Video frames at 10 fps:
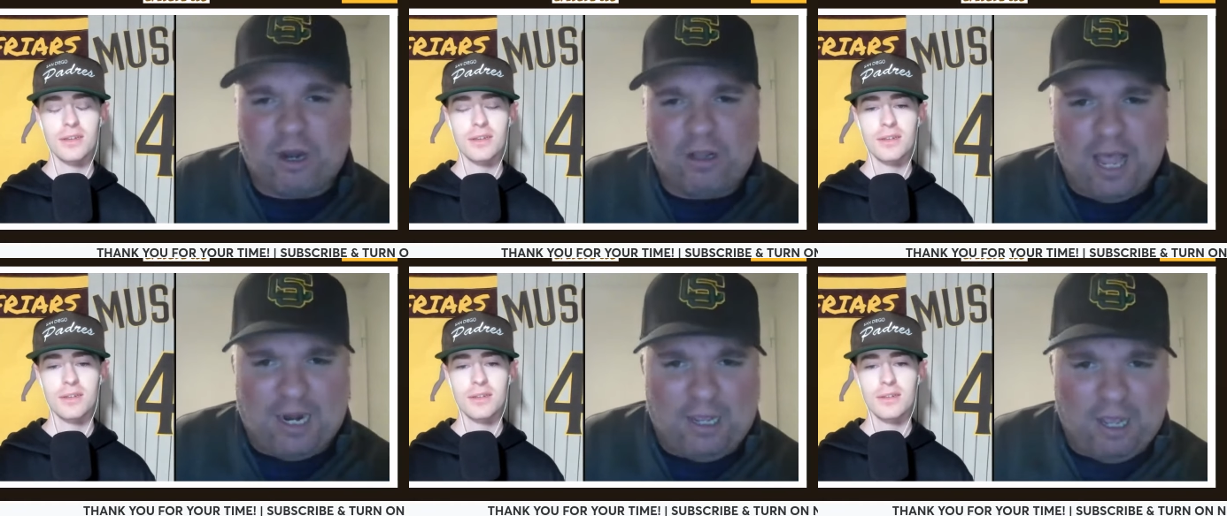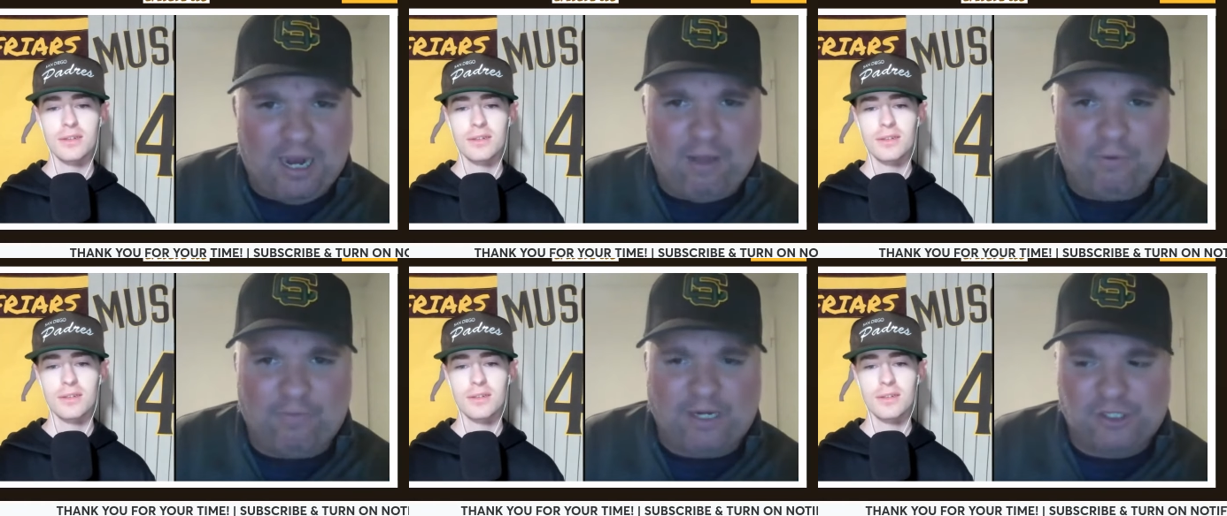Speaker 1: Carolina, hung out
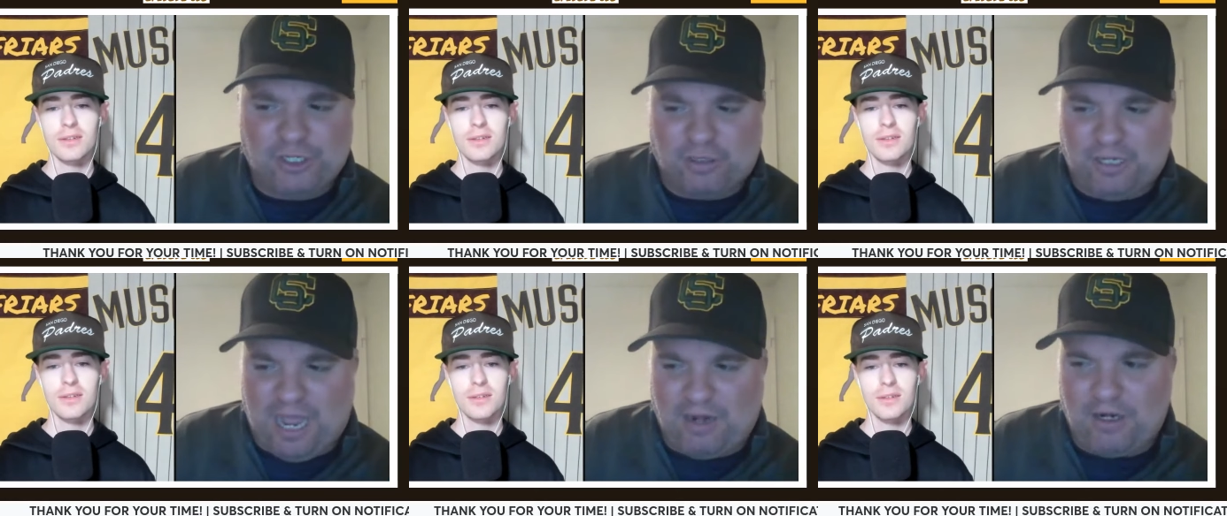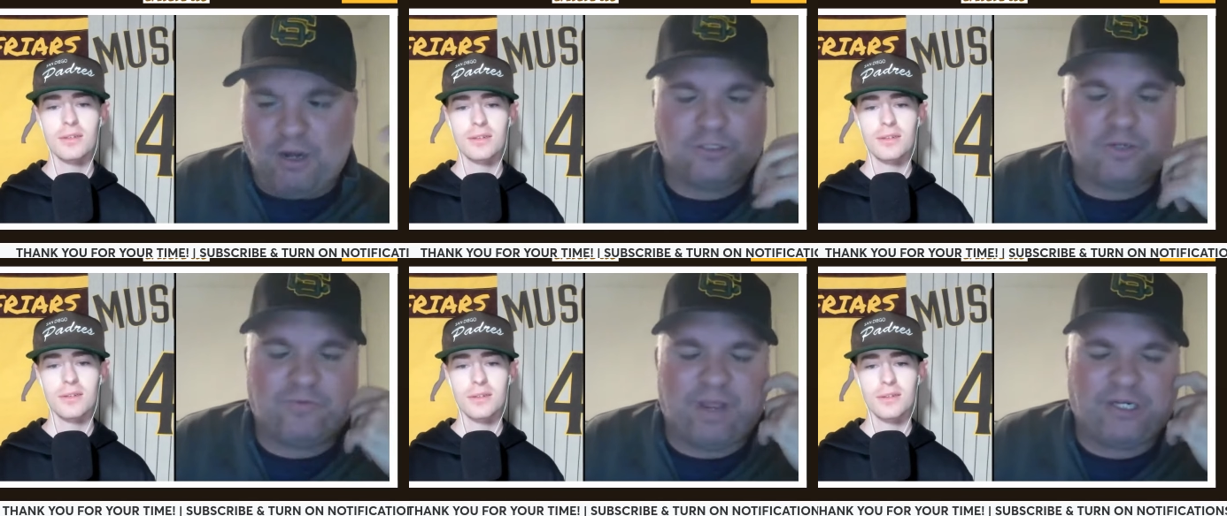with Mike Shildt, gotten to know
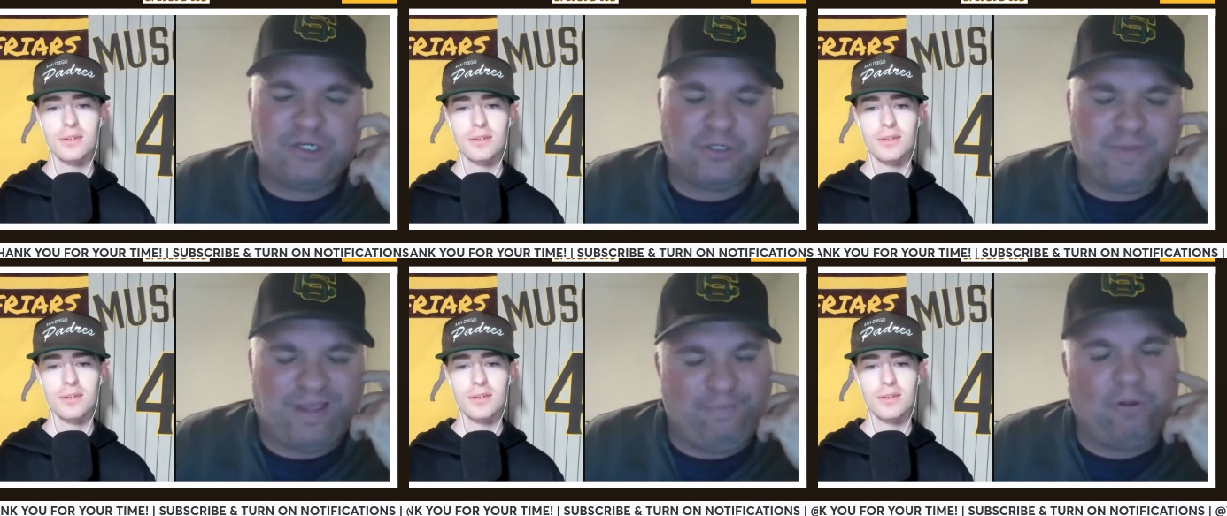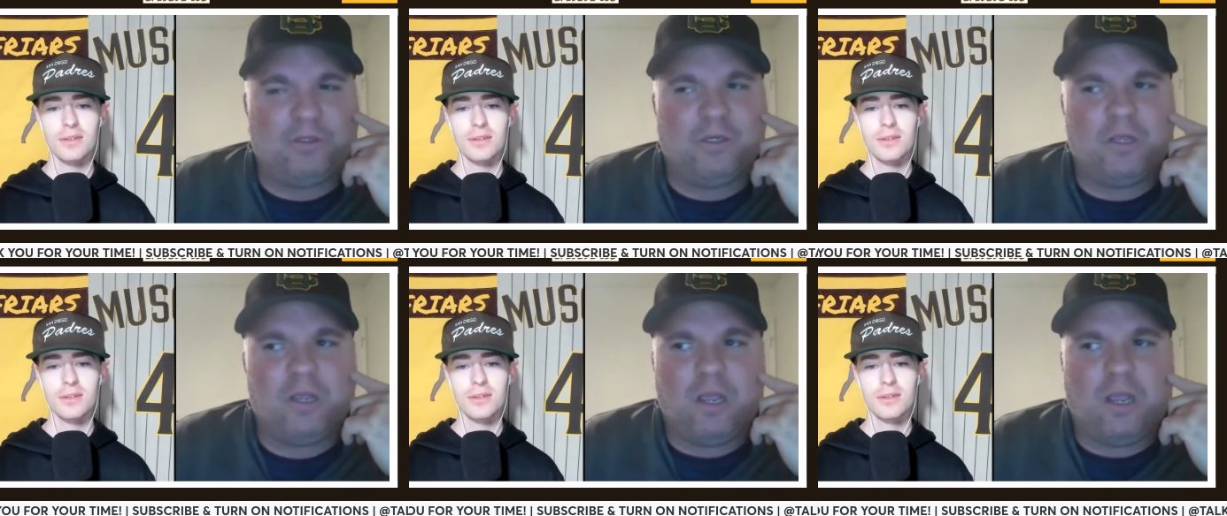some of Mike Shildt's people.
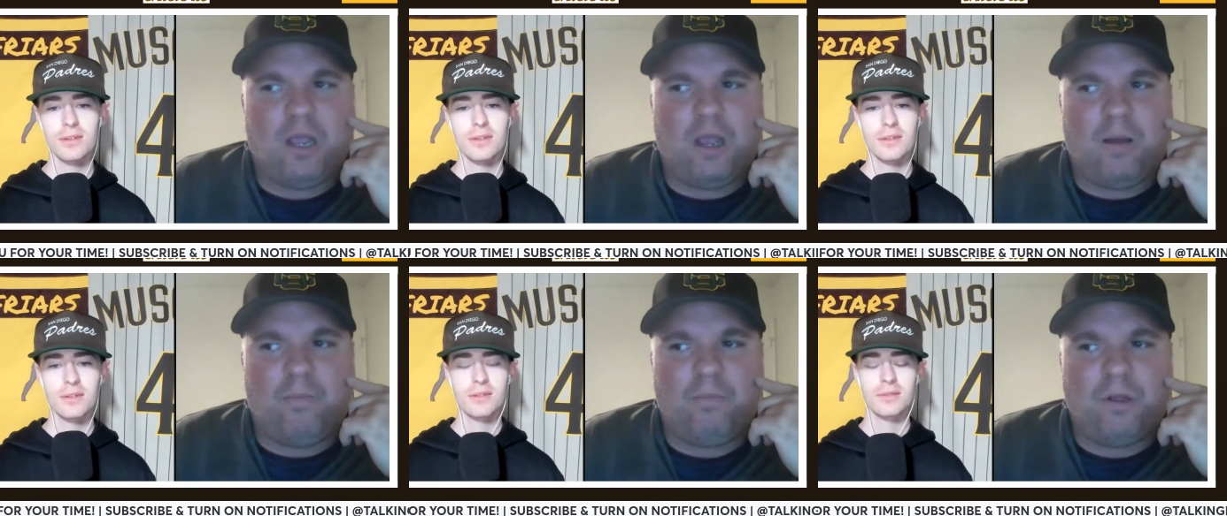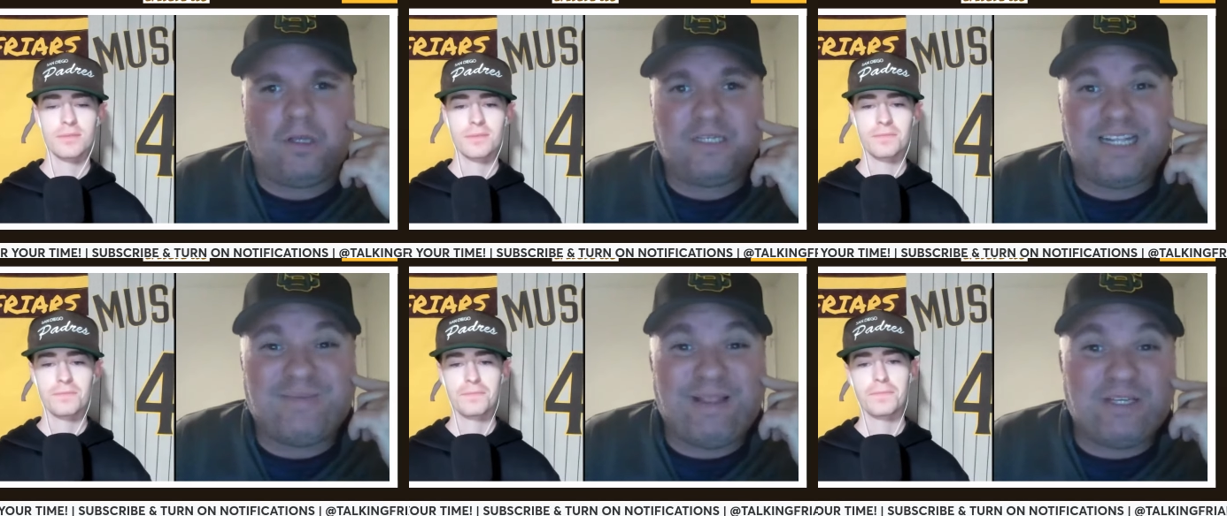Um,
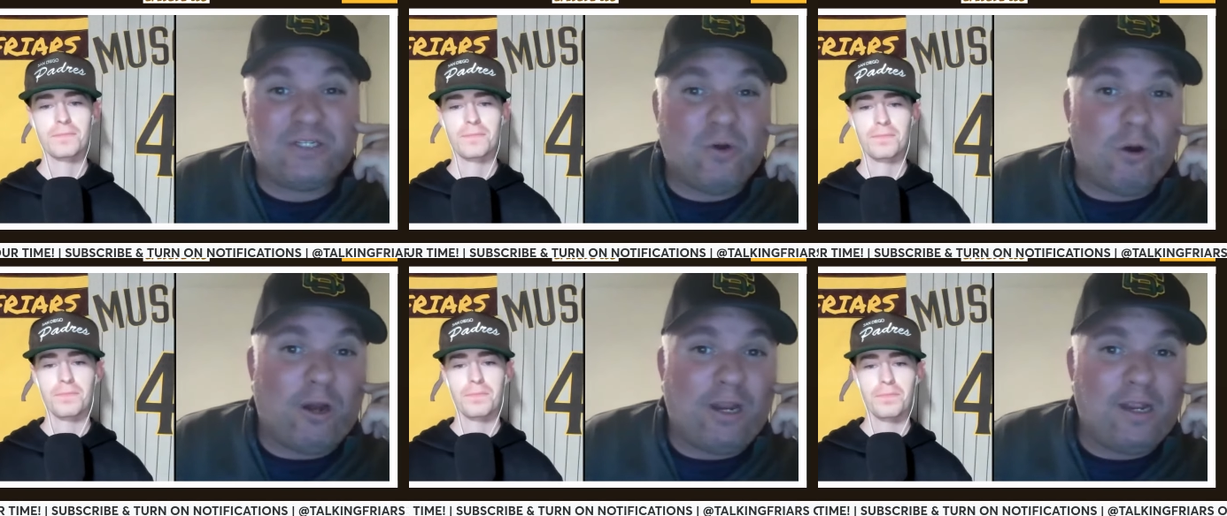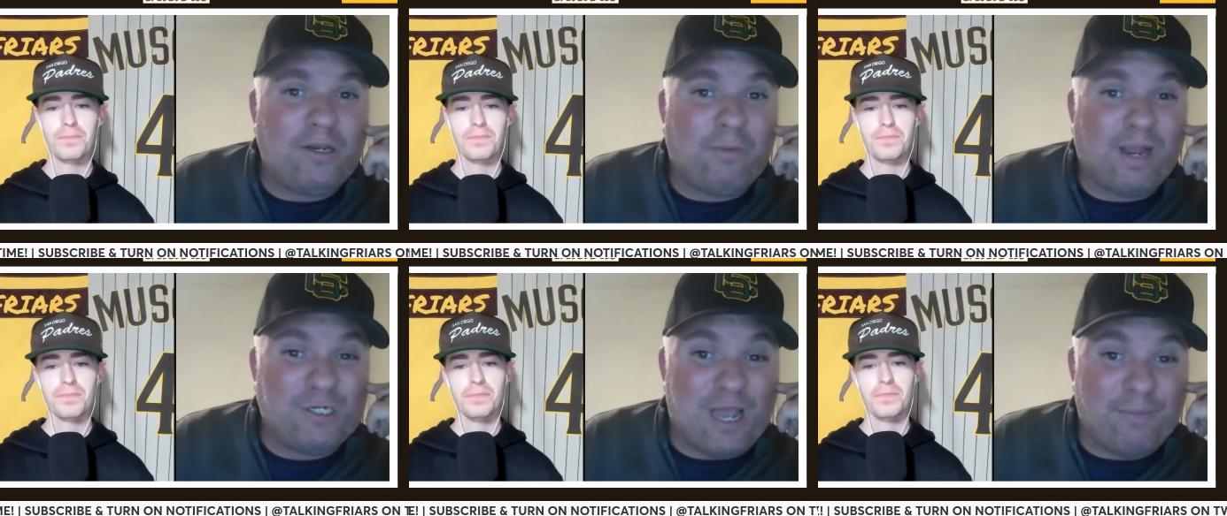sends me the story. And you know,
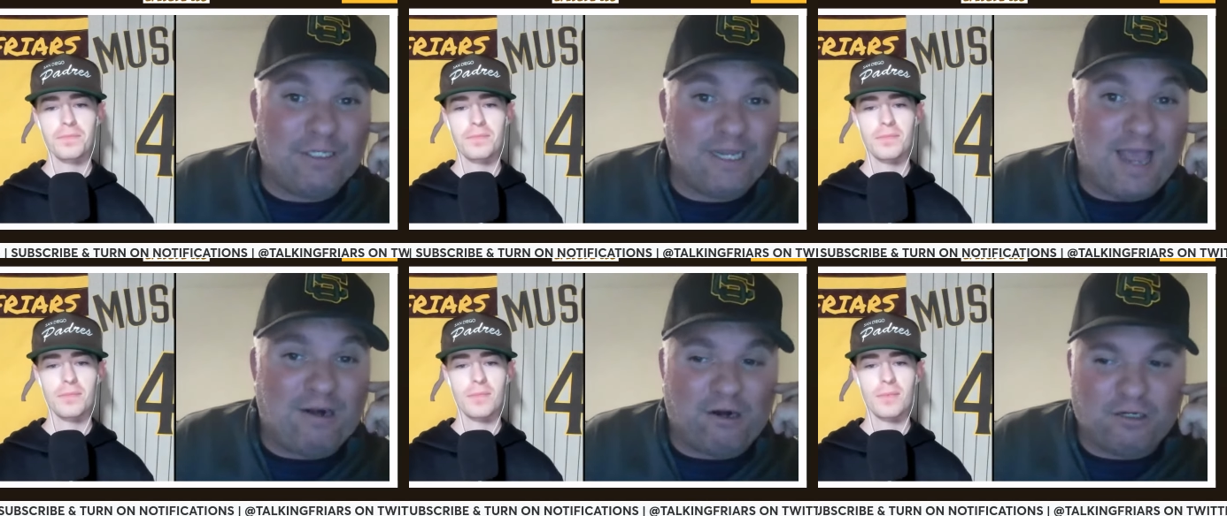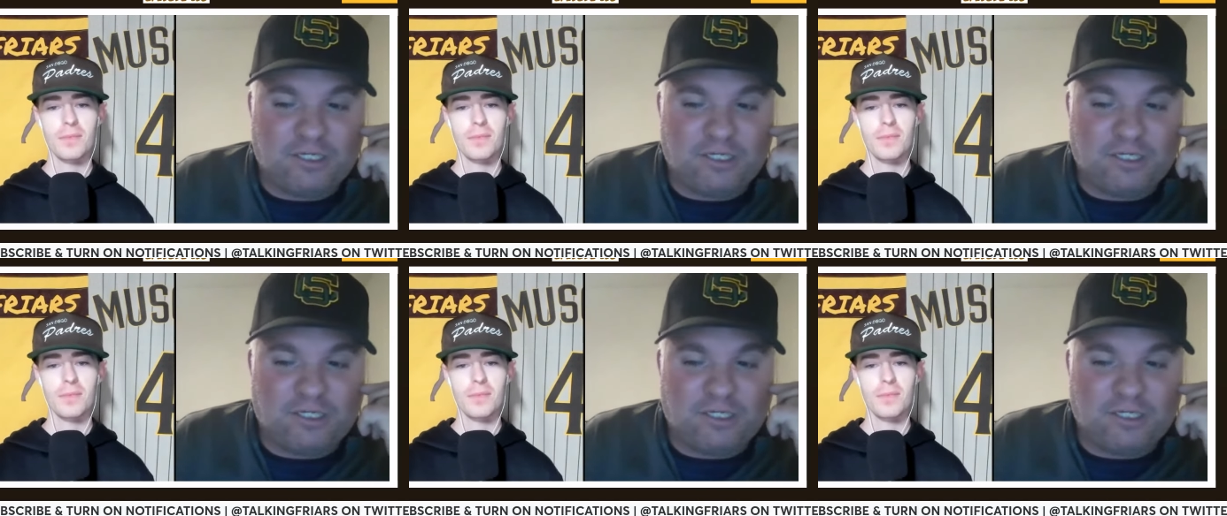my job as an editor